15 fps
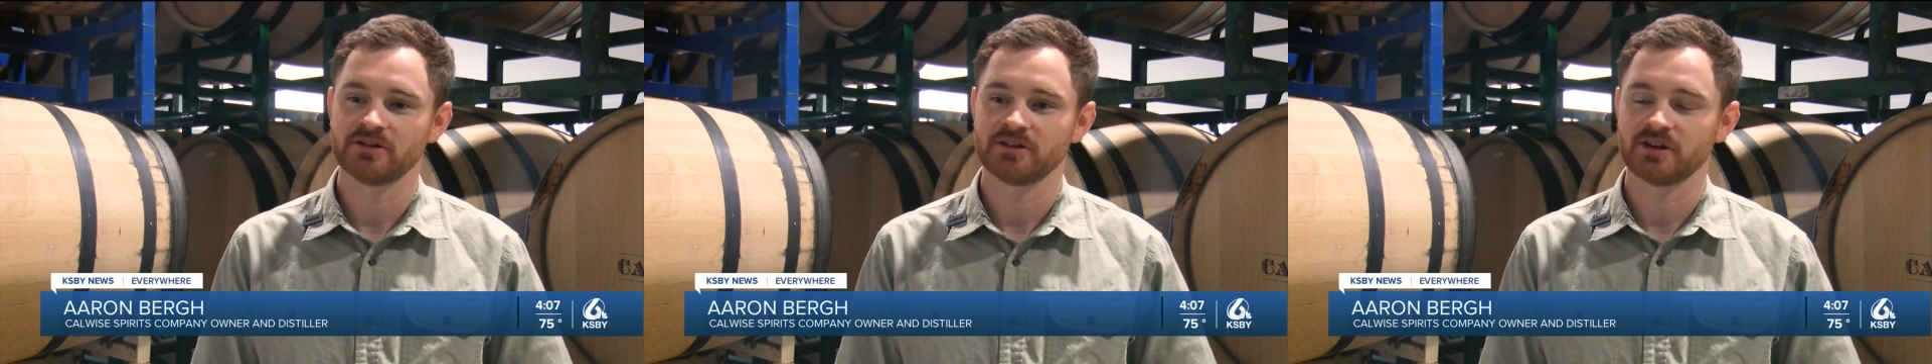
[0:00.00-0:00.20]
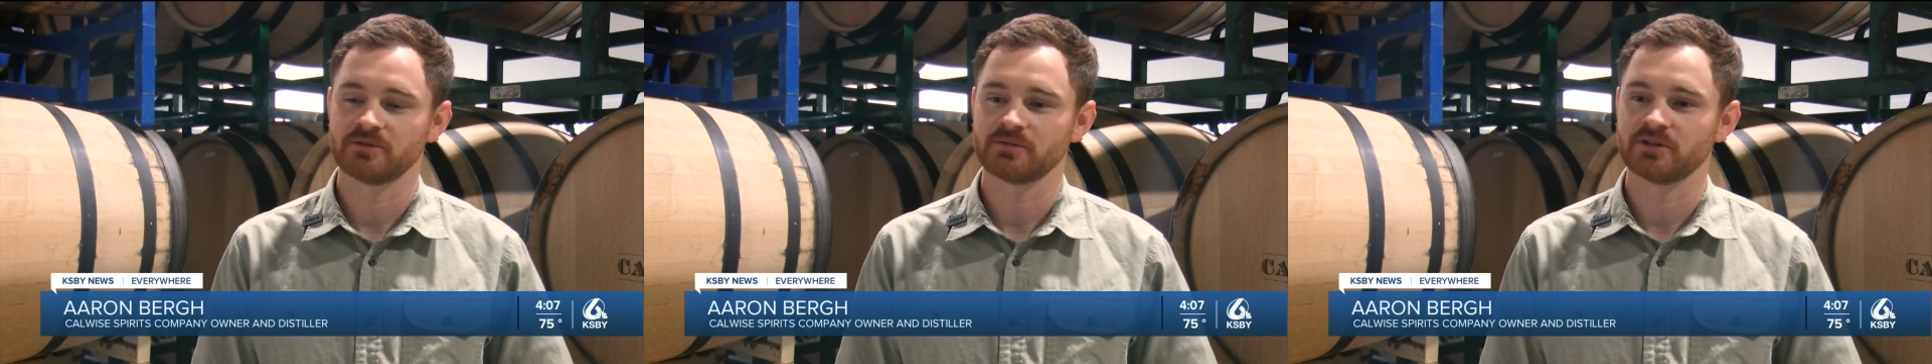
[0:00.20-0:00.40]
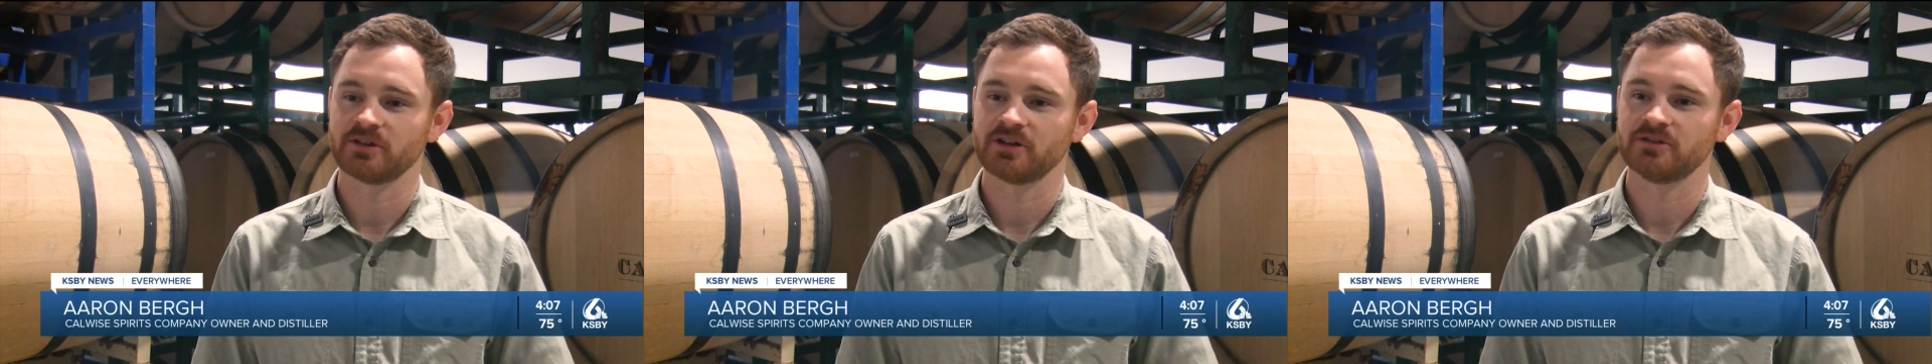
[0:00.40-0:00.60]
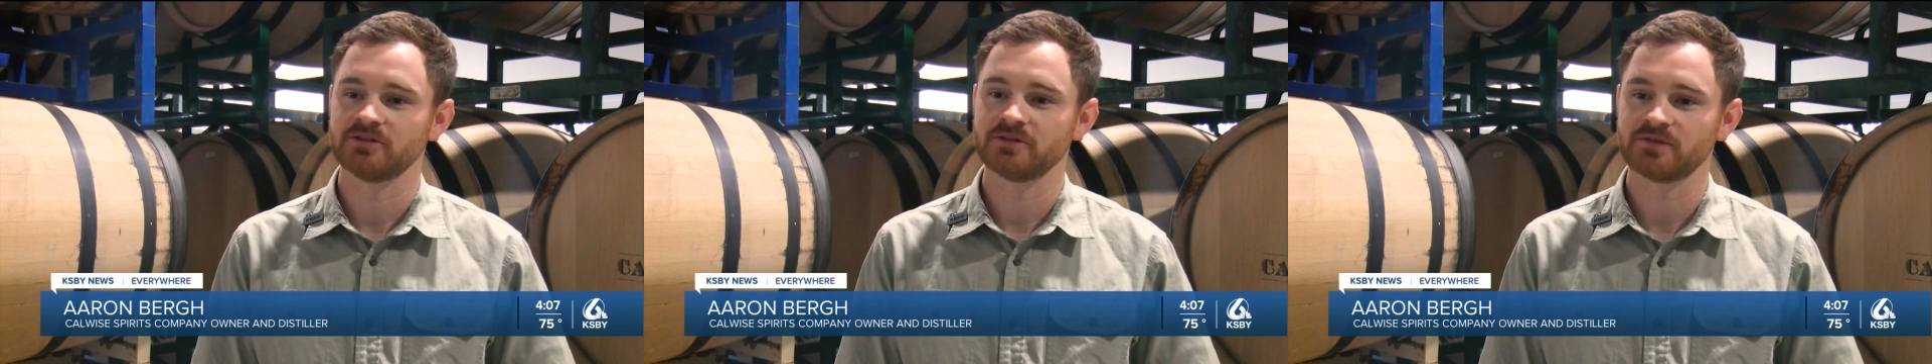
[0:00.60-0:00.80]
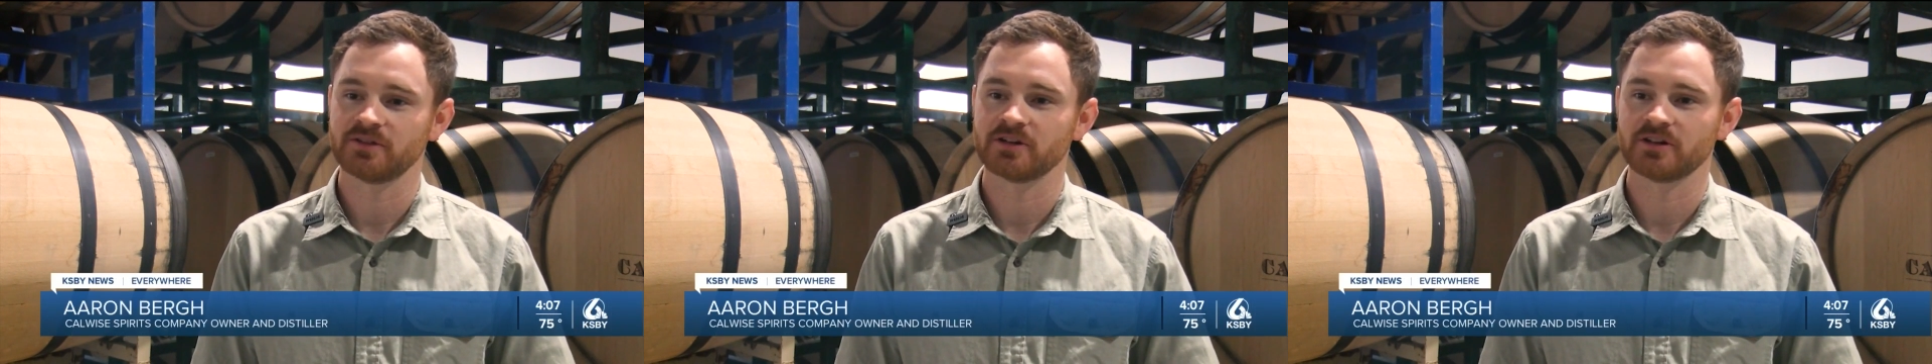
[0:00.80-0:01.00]
And, and when they
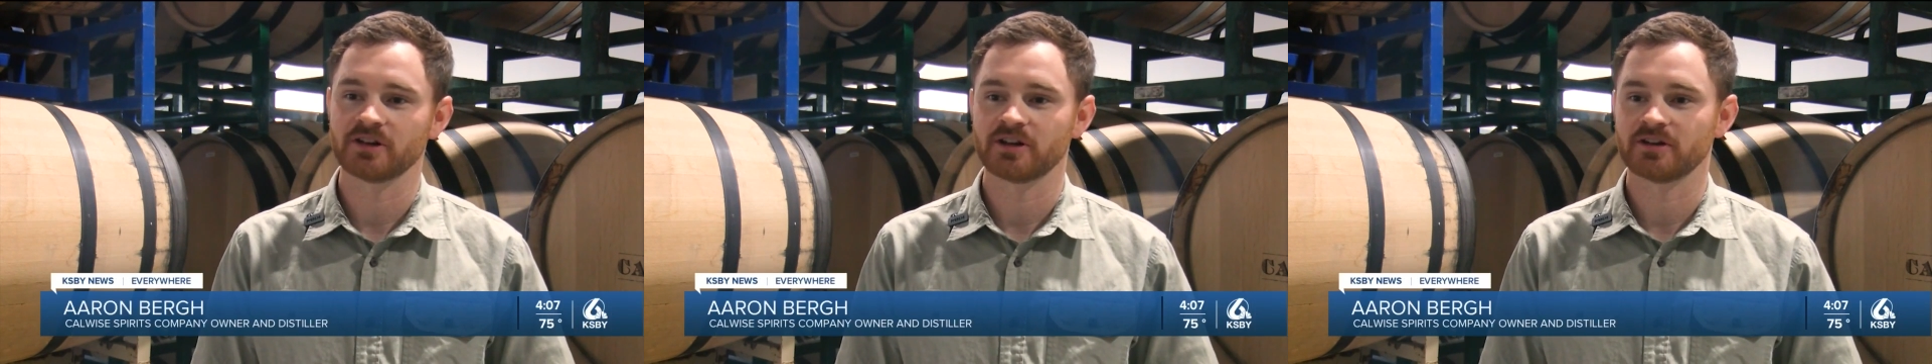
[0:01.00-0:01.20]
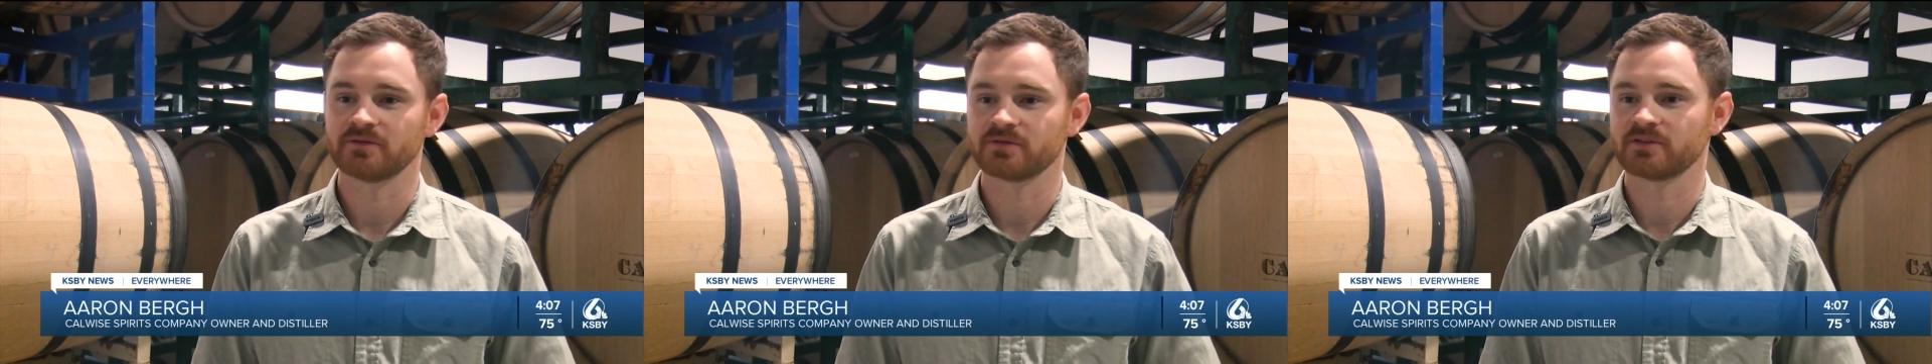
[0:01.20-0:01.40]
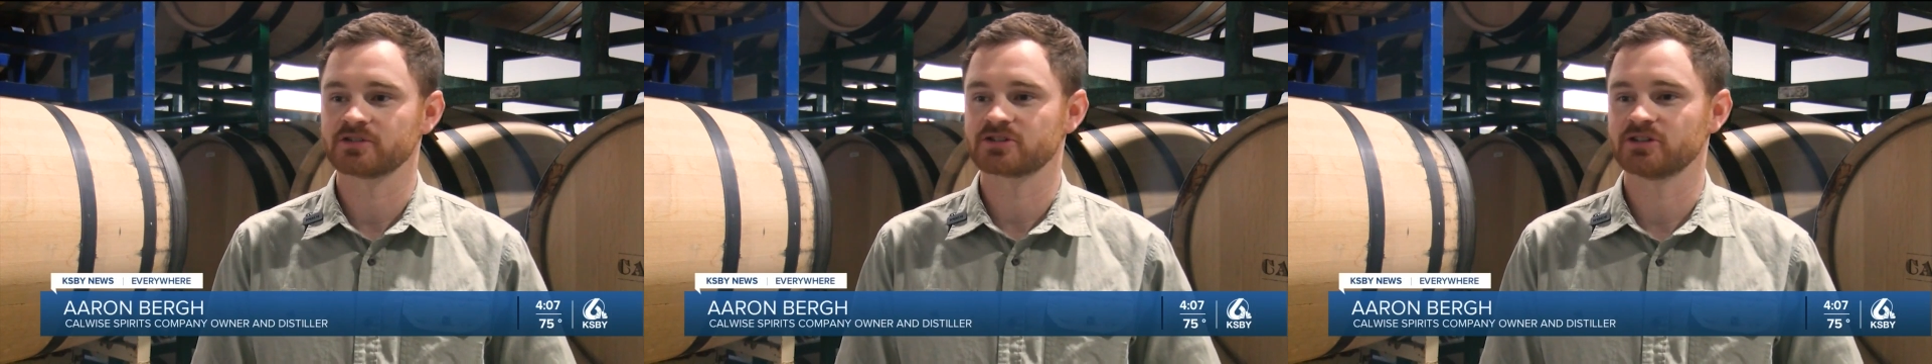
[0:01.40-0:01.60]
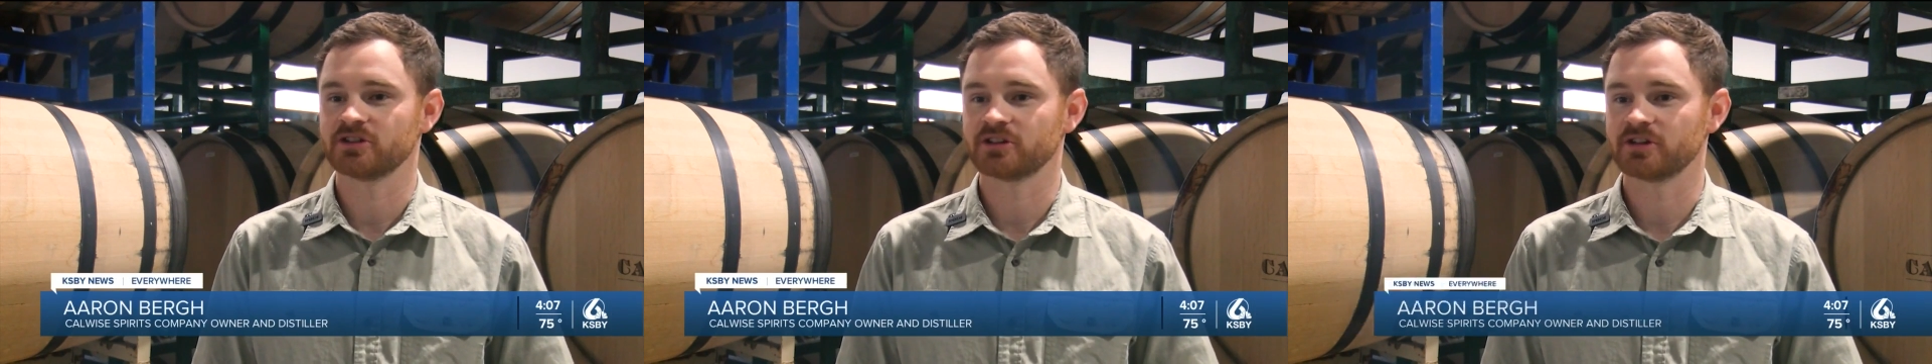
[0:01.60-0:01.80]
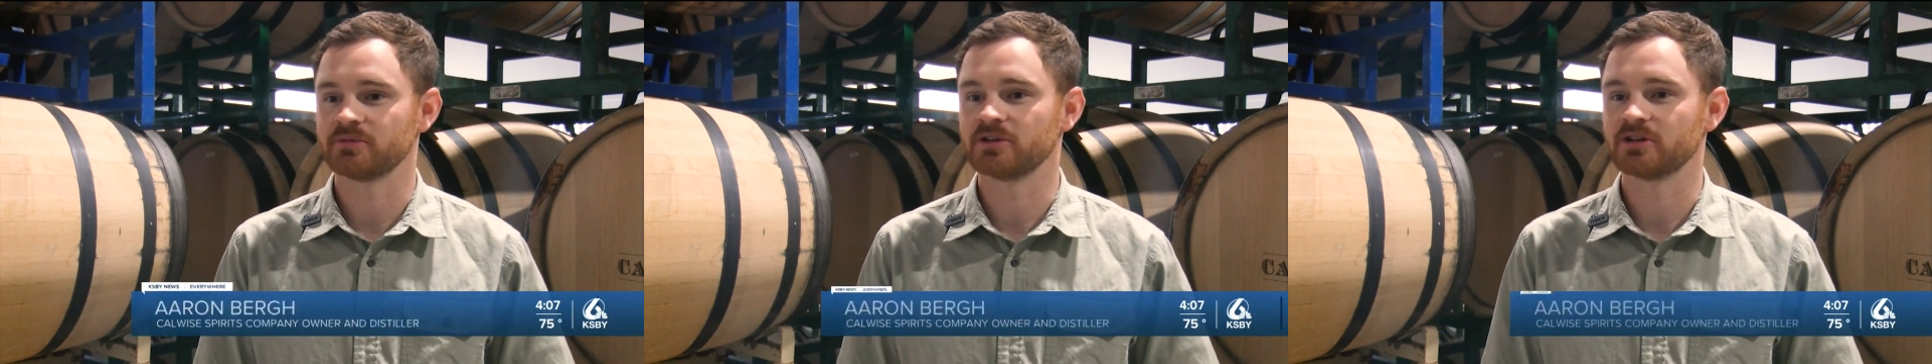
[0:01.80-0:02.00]
do feel it,
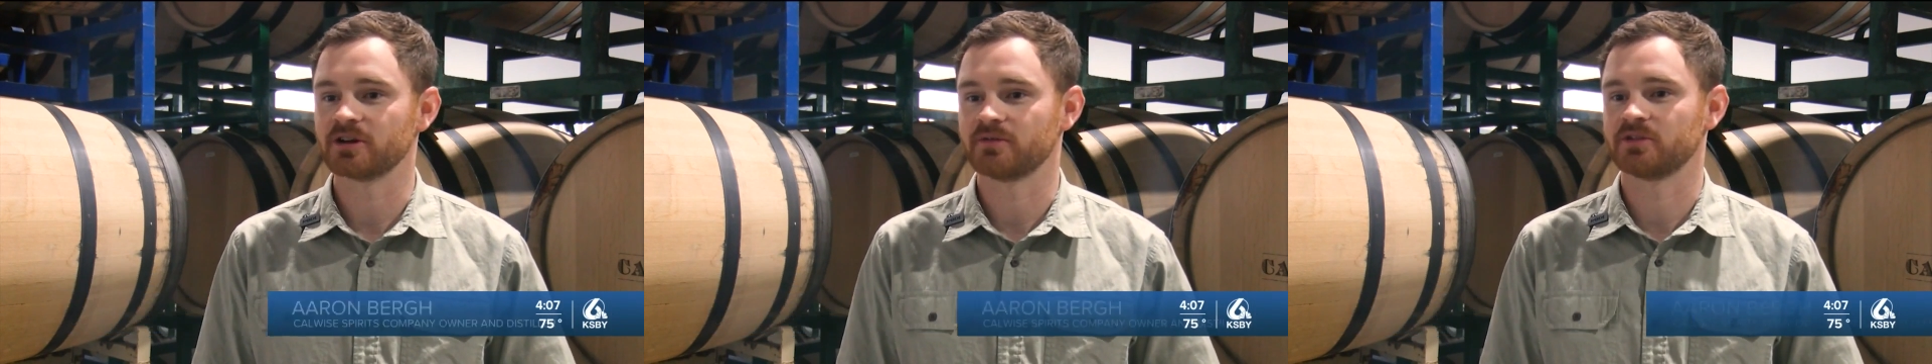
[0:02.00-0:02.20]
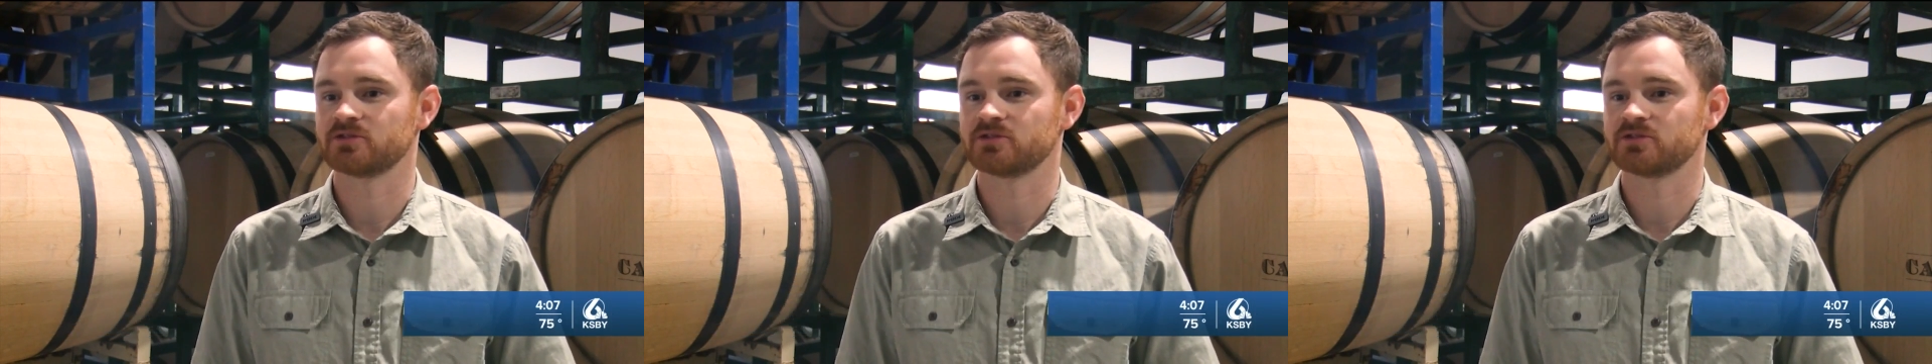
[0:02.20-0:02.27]
unfortunately, we don't have a